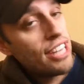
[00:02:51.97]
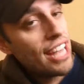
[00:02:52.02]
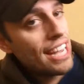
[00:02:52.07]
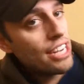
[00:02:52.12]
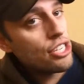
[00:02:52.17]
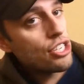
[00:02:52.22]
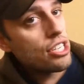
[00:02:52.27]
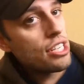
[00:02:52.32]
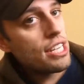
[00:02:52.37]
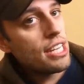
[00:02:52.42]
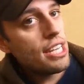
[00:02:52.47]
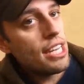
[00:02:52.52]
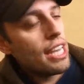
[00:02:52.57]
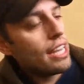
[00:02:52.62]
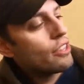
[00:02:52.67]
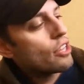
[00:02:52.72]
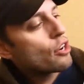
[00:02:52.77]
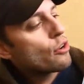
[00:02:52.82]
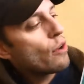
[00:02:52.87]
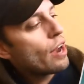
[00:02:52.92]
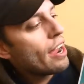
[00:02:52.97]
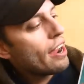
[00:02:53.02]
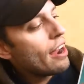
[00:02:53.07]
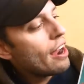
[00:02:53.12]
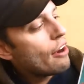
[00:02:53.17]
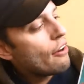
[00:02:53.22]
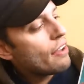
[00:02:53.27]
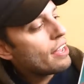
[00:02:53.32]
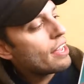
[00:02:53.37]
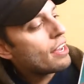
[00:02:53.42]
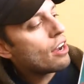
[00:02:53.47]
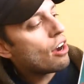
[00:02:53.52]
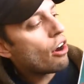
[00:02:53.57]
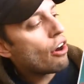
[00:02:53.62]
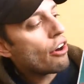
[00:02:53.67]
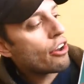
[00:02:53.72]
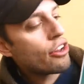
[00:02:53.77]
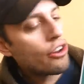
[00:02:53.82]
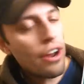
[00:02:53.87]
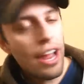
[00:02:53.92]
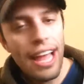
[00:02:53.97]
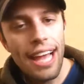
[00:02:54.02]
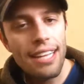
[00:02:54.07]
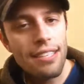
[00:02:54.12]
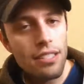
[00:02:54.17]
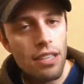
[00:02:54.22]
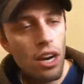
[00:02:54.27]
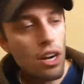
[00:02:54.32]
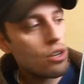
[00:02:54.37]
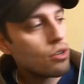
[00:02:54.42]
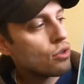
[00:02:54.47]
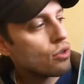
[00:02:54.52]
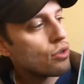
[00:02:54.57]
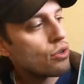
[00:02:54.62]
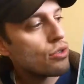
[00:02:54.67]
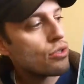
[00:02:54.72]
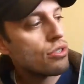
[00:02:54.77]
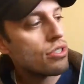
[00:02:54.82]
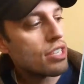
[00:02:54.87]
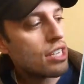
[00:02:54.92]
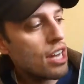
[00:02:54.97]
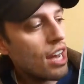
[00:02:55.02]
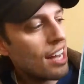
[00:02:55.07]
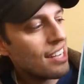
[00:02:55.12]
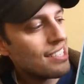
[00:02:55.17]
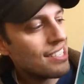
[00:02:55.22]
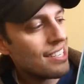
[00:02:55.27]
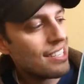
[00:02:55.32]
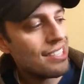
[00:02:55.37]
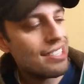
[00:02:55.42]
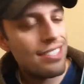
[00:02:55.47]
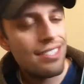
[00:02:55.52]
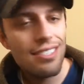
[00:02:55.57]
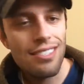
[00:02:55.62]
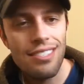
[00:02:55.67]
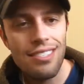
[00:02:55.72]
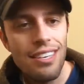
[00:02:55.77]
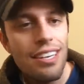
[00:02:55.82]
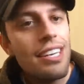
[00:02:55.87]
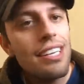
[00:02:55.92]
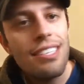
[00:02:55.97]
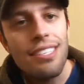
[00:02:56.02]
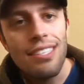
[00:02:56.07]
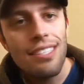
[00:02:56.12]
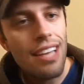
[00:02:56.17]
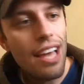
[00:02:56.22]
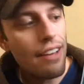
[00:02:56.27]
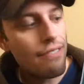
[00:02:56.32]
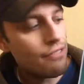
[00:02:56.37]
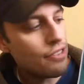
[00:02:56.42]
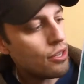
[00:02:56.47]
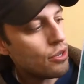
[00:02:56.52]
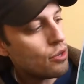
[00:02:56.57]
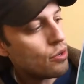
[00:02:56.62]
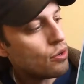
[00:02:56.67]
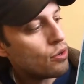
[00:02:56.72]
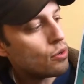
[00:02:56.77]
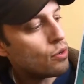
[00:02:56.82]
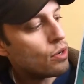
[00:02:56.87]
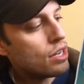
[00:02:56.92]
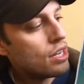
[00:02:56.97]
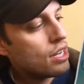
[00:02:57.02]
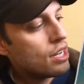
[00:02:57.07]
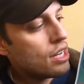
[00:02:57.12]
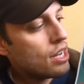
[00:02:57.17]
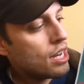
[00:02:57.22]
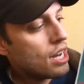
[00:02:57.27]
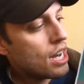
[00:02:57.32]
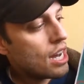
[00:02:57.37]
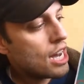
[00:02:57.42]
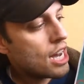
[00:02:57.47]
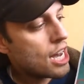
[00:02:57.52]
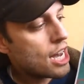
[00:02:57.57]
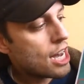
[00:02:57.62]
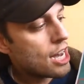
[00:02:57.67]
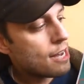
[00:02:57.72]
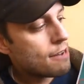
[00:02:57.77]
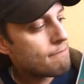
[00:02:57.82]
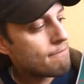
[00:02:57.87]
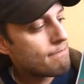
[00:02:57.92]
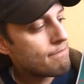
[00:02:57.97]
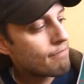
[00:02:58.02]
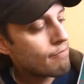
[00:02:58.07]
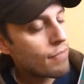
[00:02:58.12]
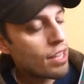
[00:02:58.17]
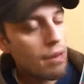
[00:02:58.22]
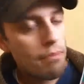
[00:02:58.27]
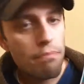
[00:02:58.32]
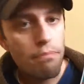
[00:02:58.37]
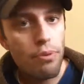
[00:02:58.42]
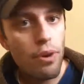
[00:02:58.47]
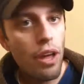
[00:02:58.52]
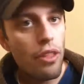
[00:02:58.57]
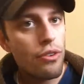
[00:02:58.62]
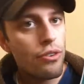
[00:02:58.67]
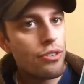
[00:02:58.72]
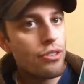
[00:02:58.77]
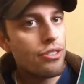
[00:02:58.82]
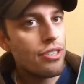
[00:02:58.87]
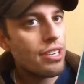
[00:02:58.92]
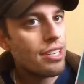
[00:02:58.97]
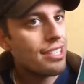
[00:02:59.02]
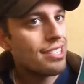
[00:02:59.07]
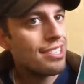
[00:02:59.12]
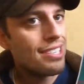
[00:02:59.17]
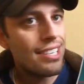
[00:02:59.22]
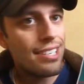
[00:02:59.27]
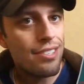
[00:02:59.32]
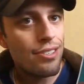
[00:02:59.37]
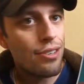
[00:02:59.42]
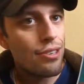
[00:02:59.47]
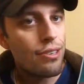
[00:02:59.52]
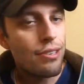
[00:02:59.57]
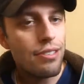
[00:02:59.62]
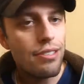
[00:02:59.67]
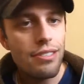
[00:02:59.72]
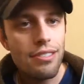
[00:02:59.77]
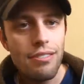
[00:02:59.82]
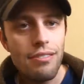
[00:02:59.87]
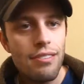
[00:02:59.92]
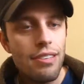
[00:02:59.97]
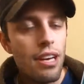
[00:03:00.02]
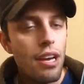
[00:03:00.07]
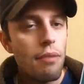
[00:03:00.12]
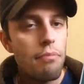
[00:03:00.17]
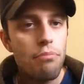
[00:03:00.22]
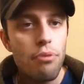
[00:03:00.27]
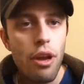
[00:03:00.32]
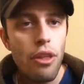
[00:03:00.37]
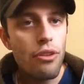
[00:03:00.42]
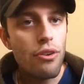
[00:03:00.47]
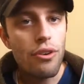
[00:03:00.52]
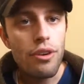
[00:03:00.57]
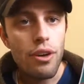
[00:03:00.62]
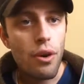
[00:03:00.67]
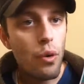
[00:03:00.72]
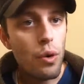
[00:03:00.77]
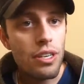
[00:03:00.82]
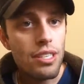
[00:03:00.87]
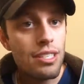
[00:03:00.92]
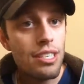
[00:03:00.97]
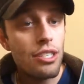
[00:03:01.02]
potentially in the gray area are your aunts, uncles, cousins, niece, nephew, brothers, sisters, brother or